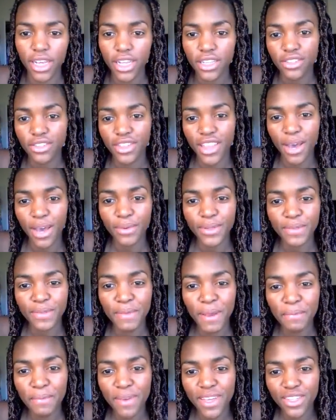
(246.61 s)
So that was
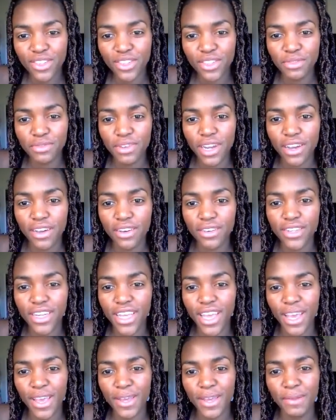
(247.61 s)
my measure round
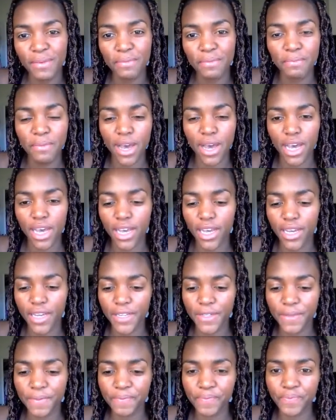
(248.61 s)
and
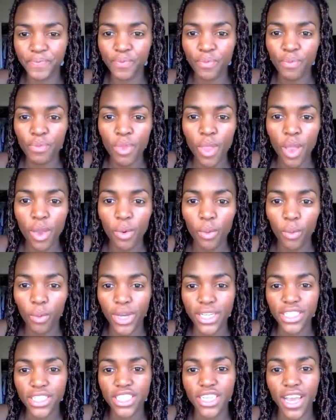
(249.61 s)
my
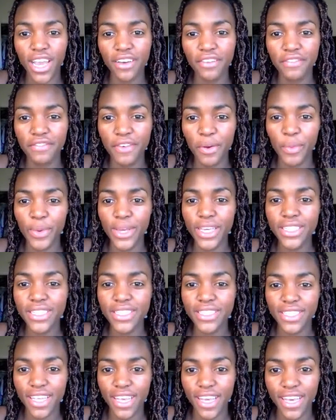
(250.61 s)
weight check for week
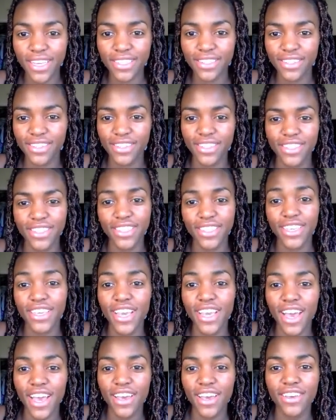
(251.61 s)
six. As you can
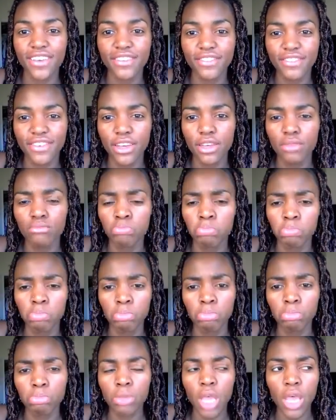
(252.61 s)
see, I've,
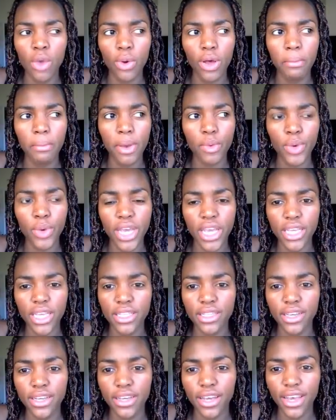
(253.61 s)
well, my
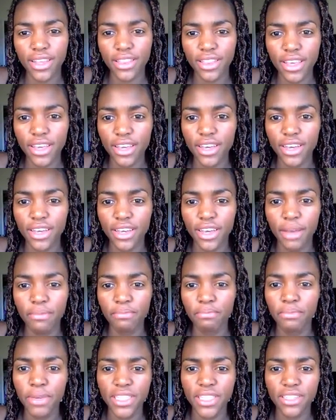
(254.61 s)
weight, I think I'm
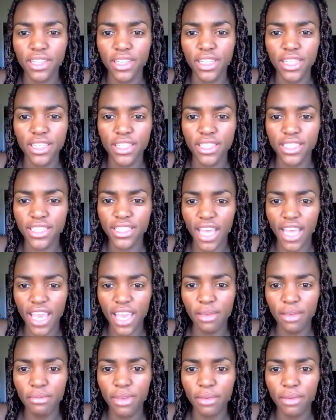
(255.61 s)
basically the
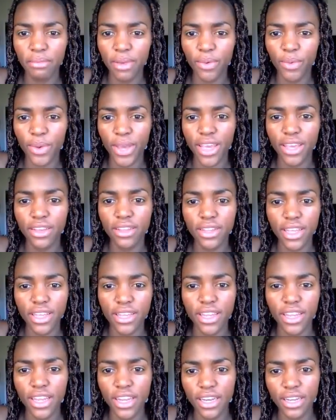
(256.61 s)
same in my weight.
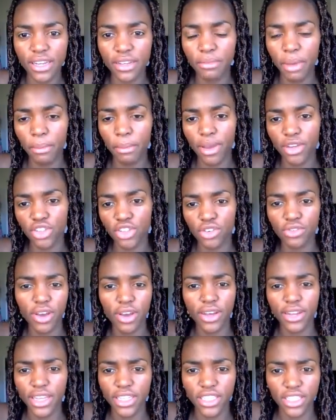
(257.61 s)
And then in my measure
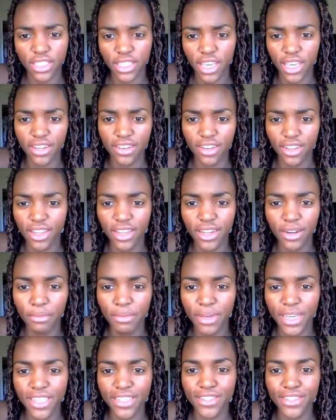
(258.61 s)
round, I just gained a little
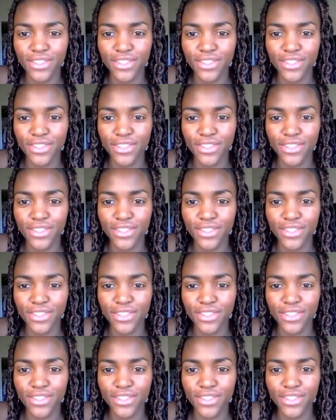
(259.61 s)
bit.